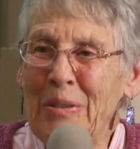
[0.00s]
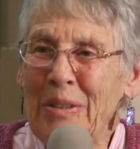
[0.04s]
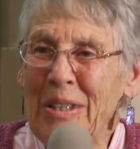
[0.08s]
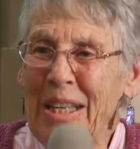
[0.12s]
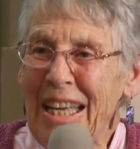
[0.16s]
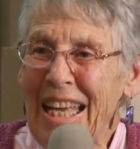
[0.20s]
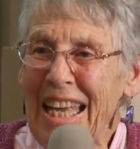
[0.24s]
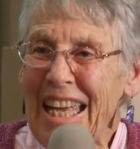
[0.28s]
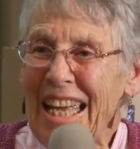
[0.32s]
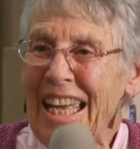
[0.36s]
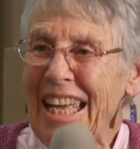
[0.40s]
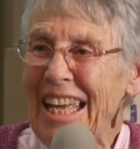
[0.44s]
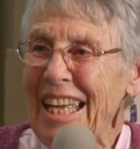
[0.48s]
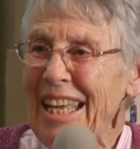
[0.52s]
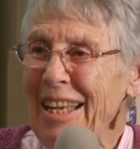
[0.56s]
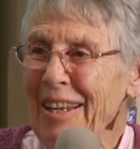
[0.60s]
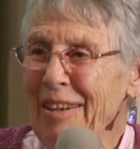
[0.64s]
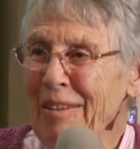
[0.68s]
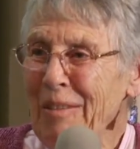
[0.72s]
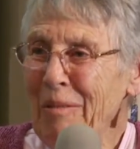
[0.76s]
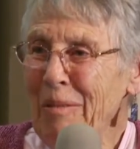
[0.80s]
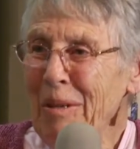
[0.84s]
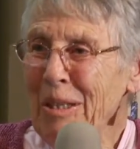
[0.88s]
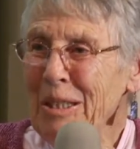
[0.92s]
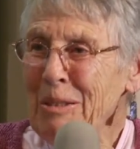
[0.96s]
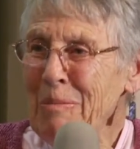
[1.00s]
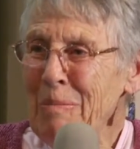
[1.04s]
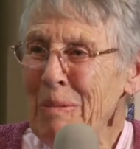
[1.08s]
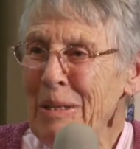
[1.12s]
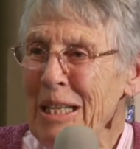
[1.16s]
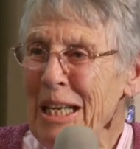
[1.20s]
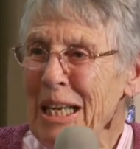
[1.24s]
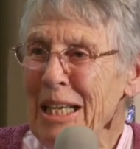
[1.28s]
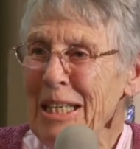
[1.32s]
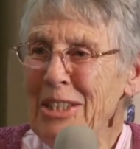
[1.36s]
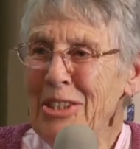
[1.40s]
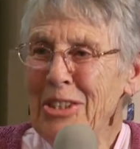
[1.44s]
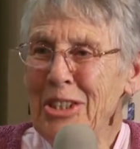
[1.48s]
okay, well, it's
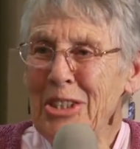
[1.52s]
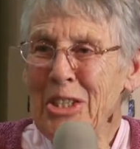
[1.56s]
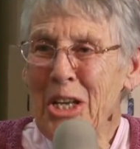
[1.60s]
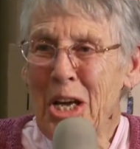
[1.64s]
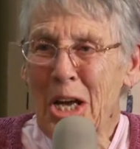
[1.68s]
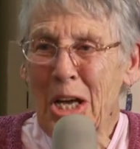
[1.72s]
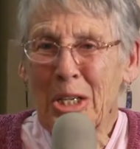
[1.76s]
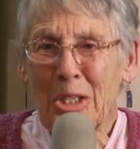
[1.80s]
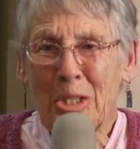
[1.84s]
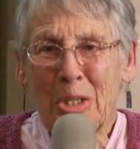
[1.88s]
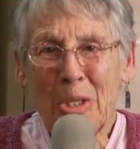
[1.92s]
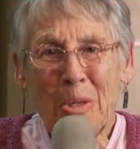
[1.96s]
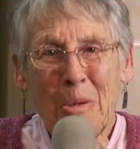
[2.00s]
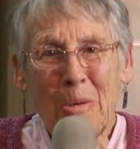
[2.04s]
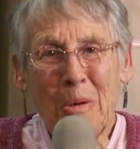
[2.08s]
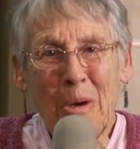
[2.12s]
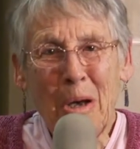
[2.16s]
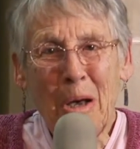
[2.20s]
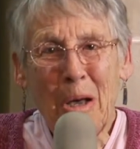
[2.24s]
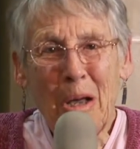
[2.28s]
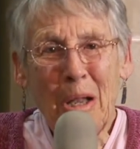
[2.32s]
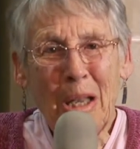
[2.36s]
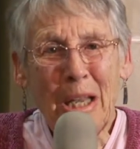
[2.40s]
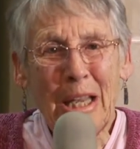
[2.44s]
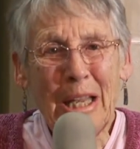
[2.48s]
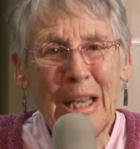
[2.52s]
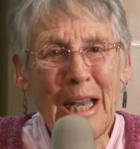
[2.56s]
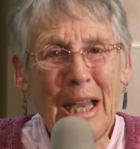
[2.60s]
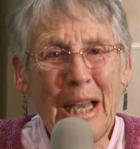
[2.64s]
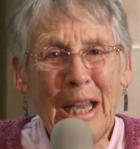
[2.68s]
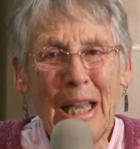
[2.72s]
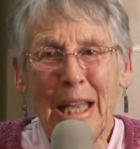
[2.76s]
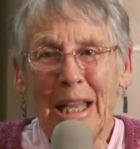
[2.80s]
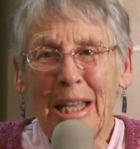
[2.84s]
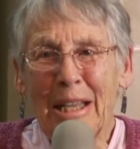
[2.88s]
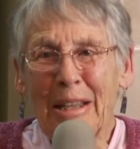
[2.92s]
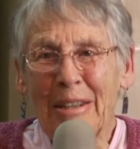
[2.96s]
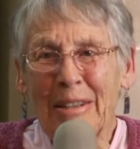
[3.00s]
been nice to talk to you all, and
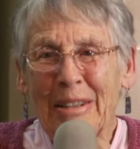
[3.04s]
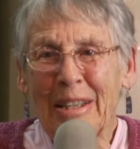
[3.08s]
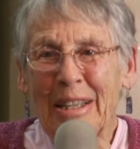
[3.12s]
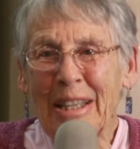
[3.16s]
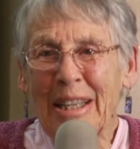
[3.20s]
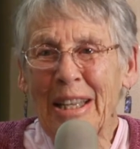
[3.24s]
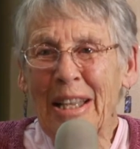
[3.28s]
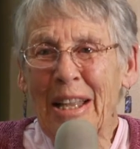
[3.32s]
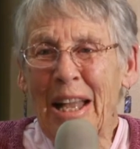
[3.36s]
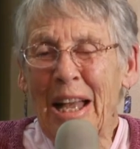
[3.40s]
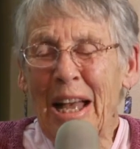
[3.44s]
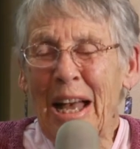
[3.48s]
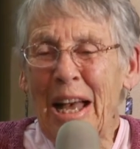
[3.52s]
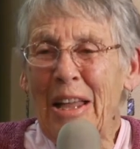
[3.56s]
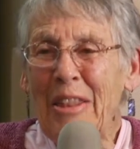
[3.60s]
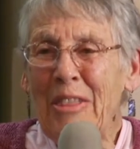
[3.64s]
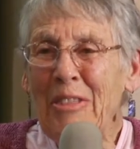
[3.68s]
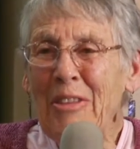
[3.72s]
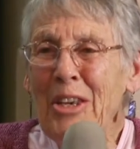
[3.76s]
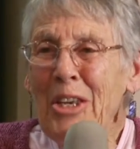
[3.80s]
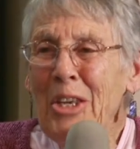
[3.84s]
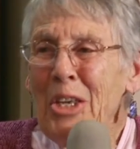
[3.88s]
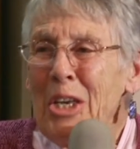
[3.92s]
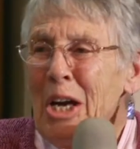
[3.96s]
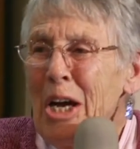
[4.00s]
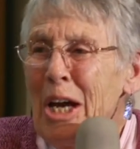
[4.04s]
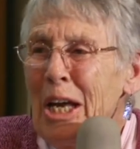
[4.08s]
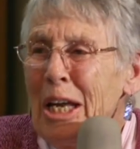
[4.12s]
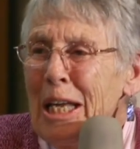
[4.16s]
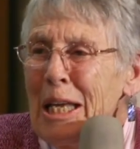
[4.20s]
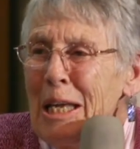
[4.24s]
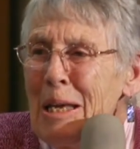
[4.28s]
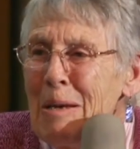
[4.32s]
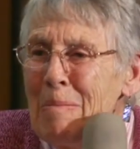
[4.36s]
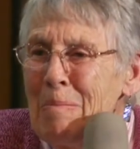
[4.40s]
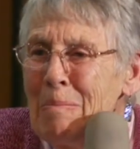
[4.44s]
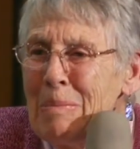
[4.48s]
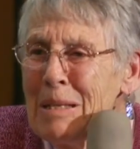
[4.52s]
I, I think you ought to
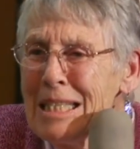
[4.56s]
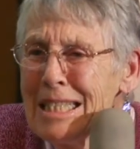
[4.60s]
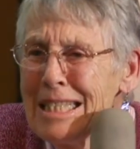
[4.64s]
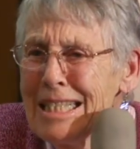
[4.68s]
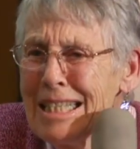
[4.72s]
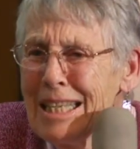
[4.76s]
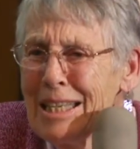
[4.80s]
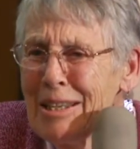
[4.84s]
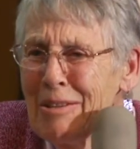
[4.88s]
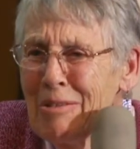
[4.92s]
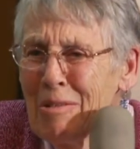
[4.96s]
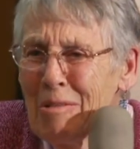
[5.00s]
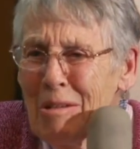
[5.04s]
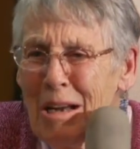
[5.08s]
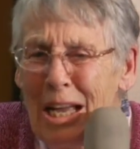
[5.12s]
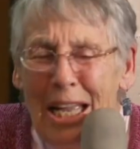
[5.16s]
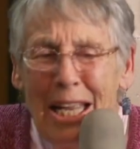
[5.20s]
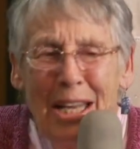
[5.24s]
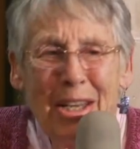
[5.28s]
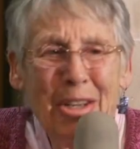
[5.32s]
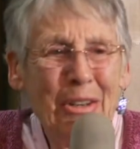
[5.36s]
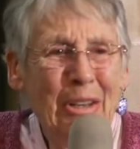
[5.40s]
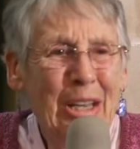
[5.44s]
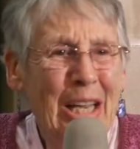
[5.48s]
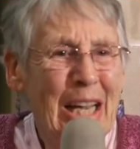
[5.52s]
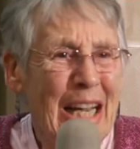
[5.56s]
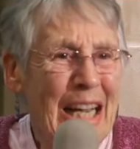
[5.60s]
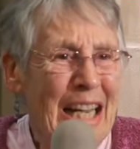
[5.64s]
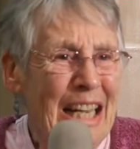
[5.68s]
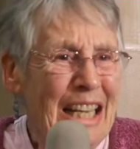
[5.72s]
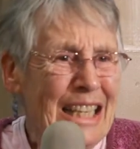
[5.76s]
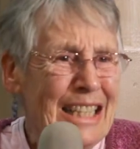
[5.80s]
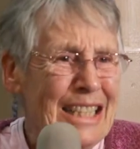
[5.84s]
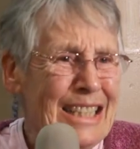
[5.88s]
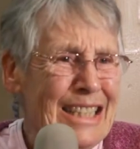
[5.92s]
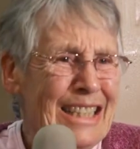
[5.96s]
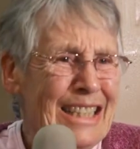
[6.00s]
get busy and write, you guys.